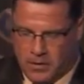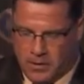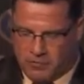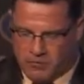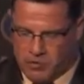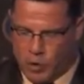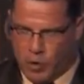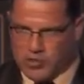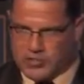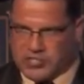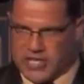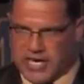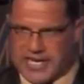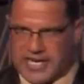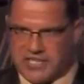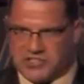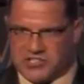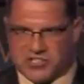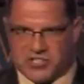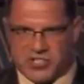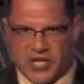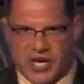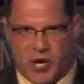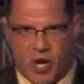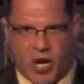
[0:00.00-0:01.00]
Of course, I get to
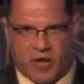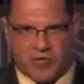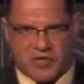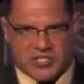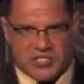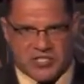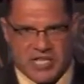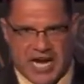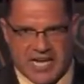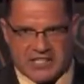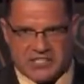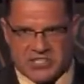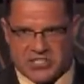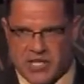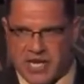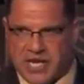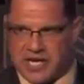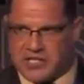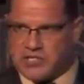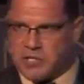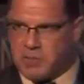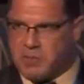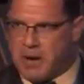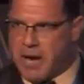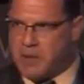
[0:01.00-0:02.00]
say all these nice
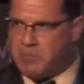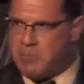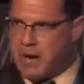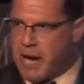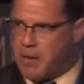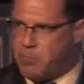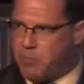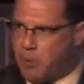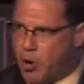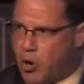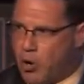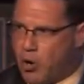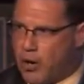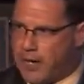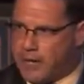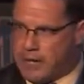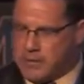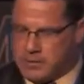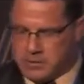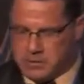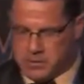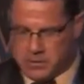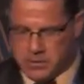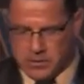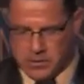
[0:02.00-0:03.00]
things about my boy
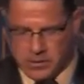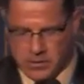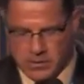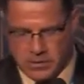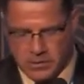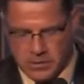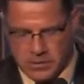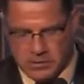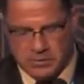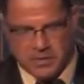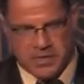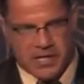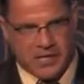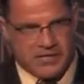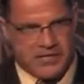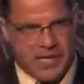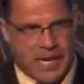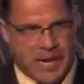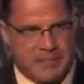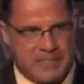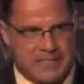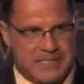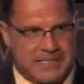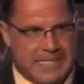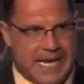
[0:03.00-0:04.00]
because
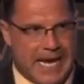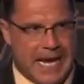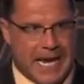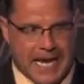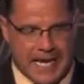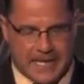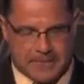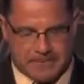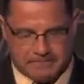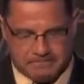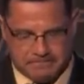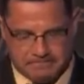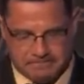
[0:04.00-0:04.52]
I'm his dad,